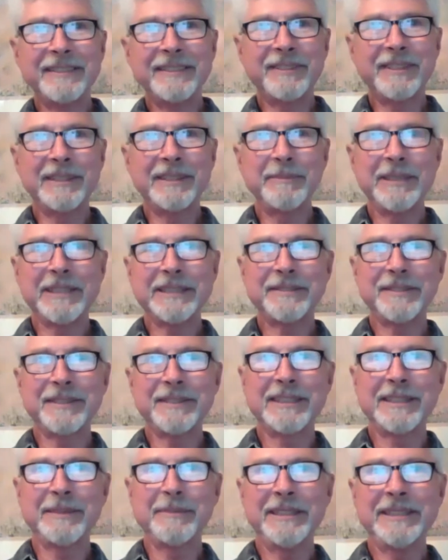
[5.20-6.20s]
you very much for
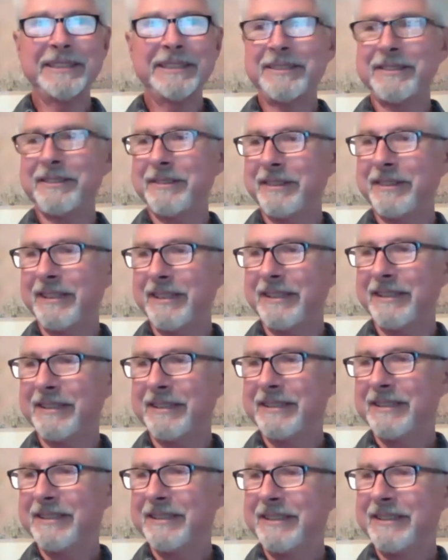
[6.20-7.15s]
coming to the